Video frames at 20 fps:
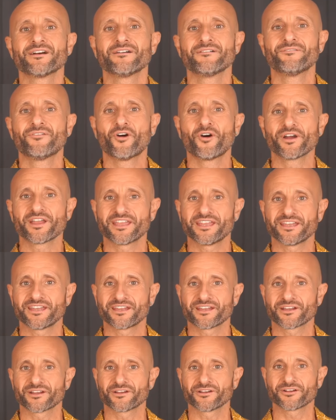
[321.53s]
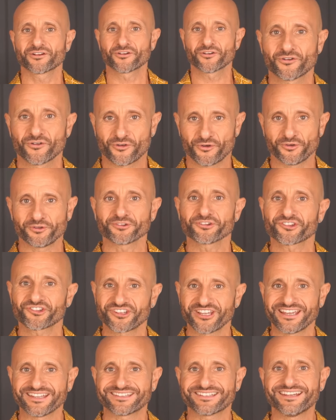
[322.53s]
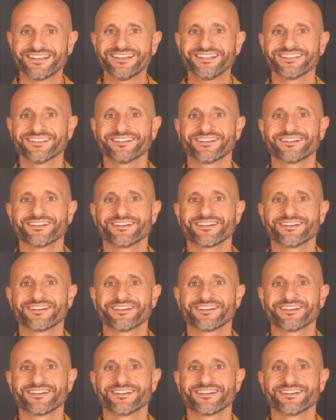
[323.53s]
Voi conoscete.